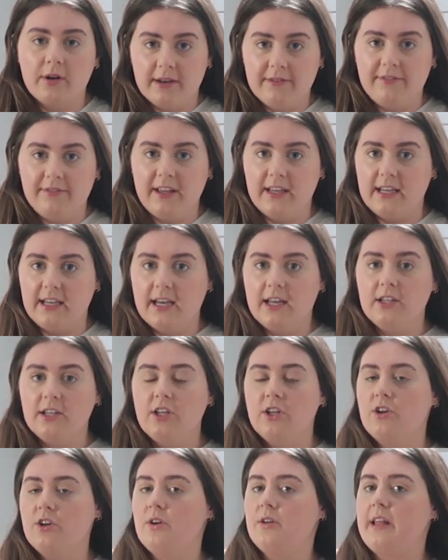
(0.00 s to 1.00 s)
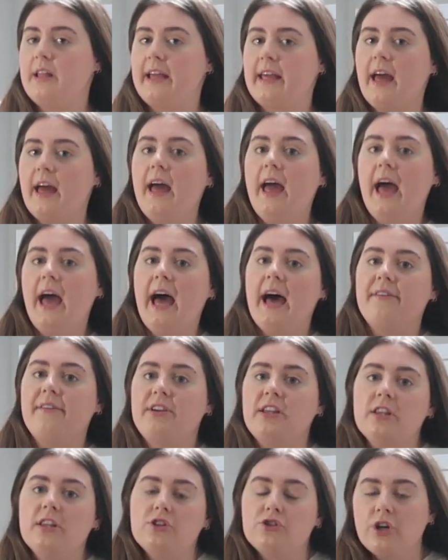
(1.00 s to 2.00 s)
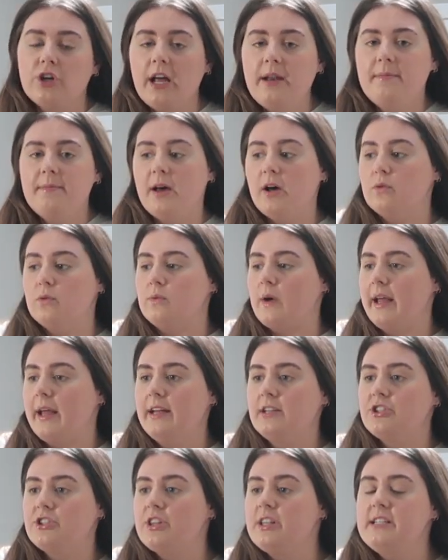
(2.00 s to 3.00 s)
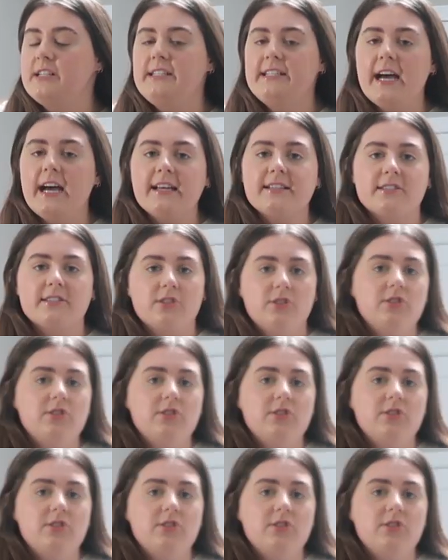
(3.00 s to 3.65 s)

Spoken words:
convenient. You know, like having the treadmill right under the desk.